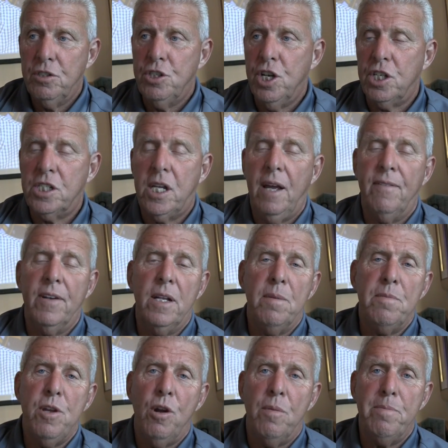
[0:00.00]
just give
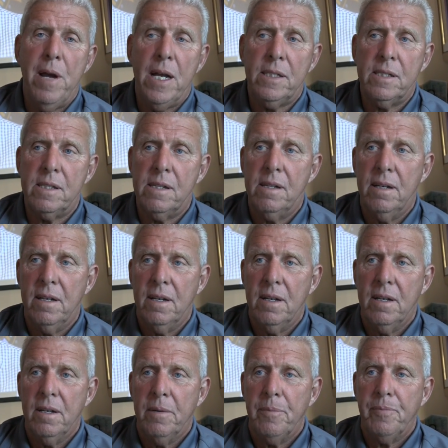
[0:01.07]
them your best
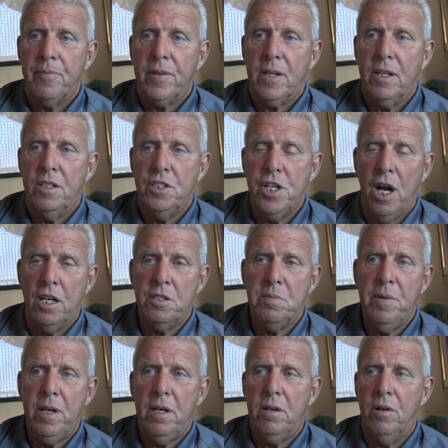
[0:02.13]

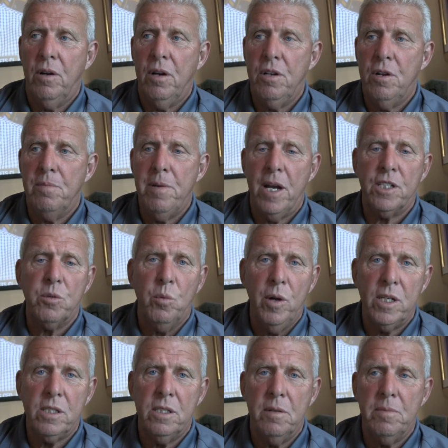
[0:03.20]
judgment or your best
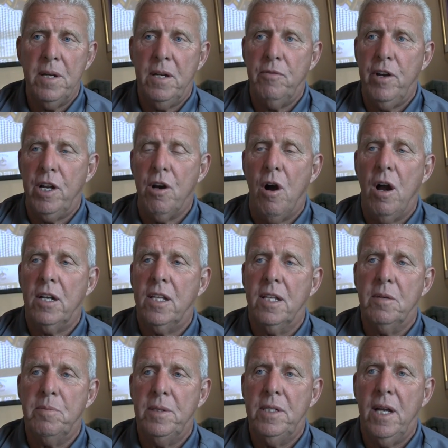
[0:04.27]
wisdom in regard to
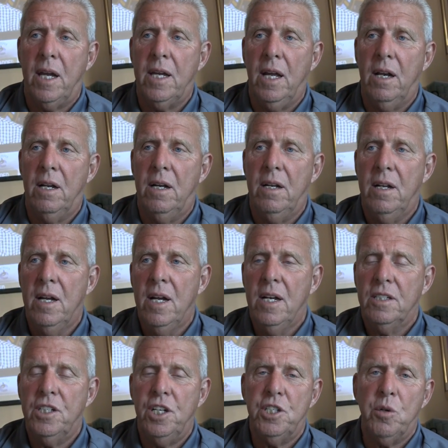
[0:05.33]
the particular
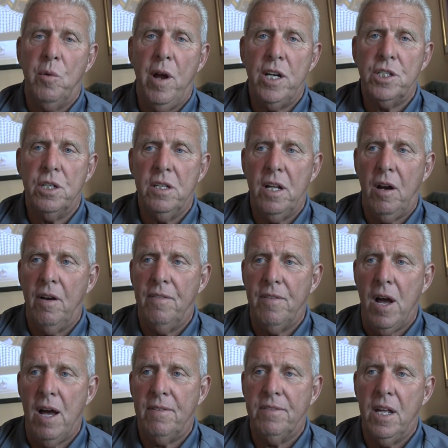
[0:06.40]
situation they're
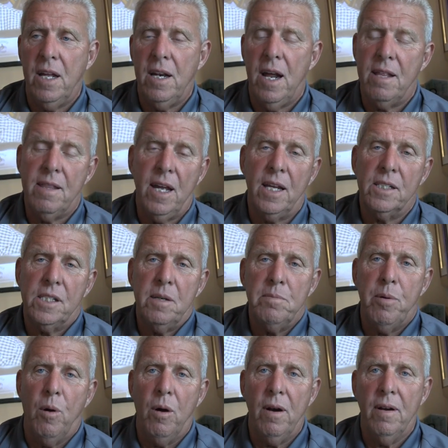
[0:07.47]
involved in. I think is
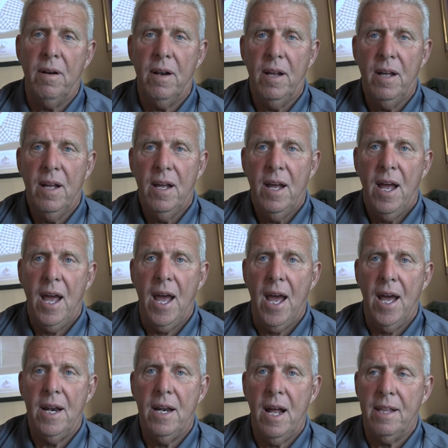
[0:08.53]
important,
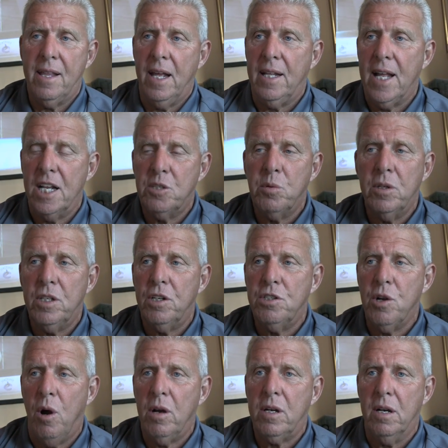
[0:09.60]
and I think that's what they're
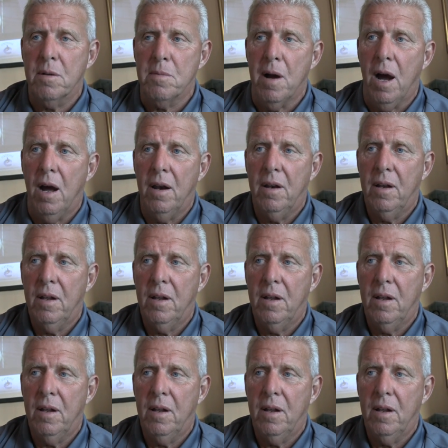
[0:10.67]
talking about.